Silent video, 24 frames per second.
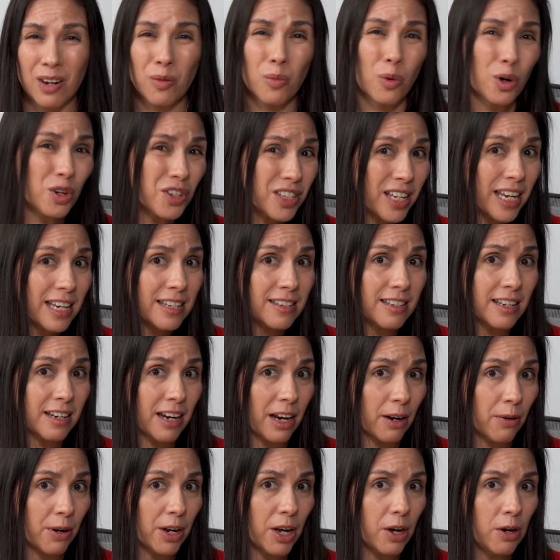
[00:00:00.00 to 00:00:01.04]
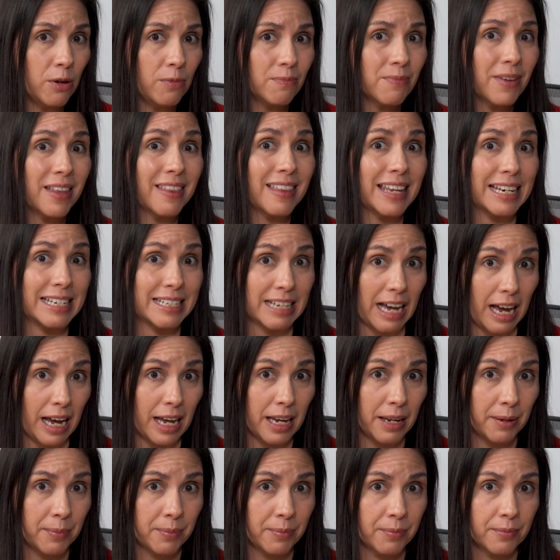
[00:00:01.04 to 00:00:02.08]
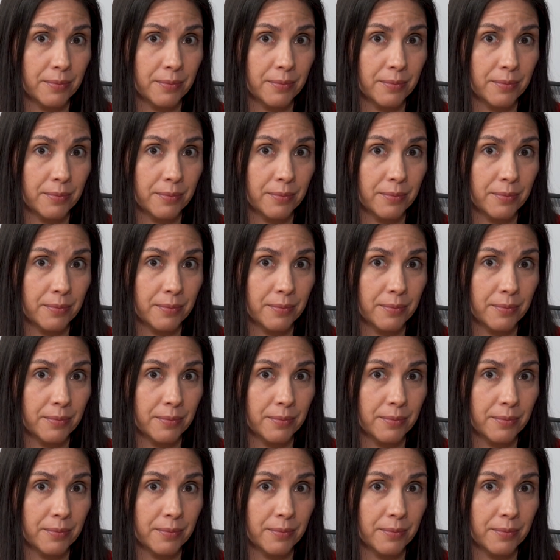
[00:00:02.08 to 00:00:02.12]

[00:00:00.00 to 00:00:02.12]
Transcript: In worst case scenario, they die.